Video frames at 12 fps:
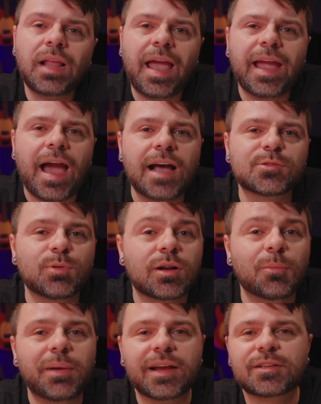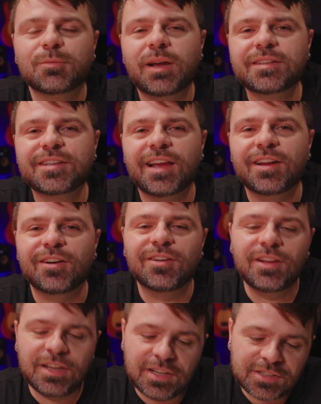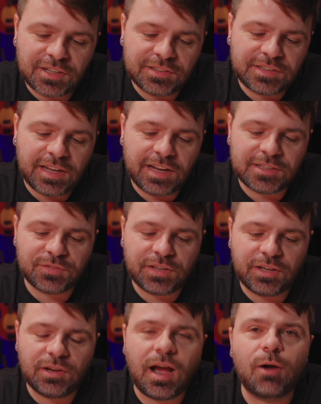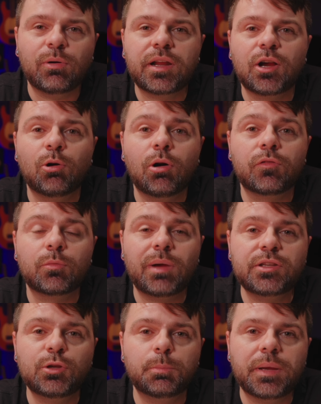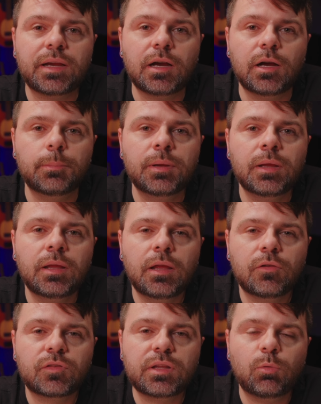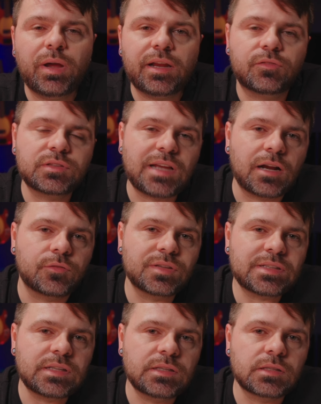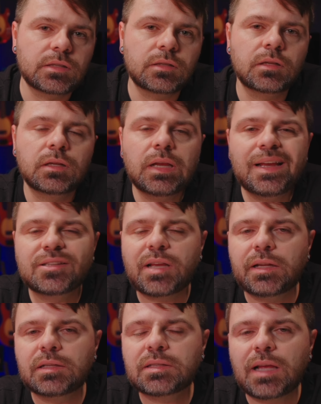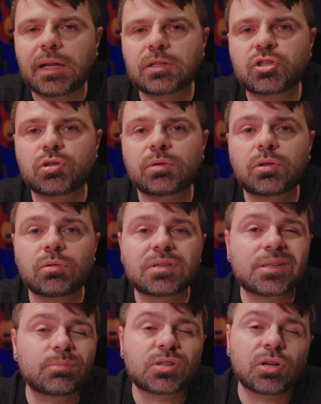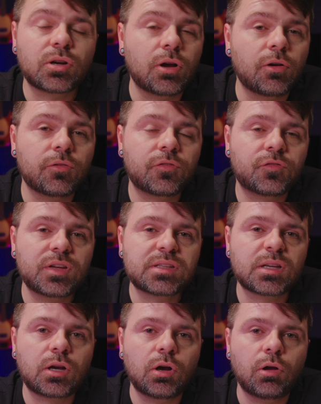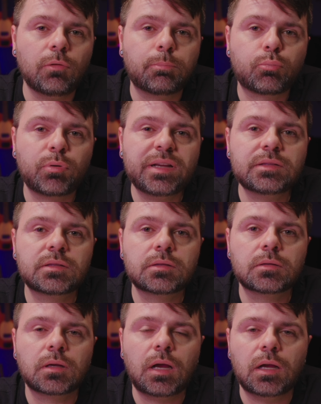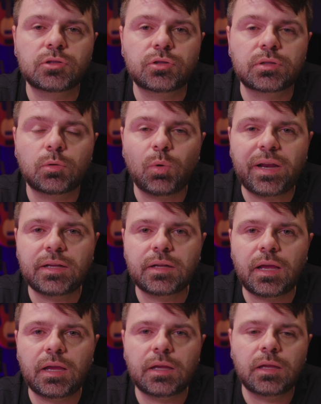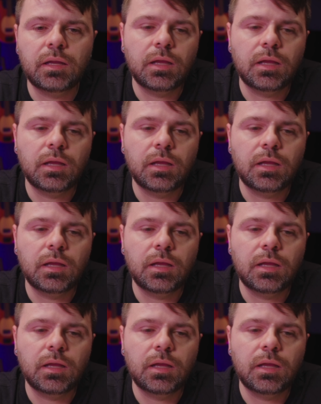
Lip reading: Hey guys, welcome back to my channel. So in today's video, I want to go over my new pickup for the wedding photography season. So I decided to include some sort of physical print during the wedding day.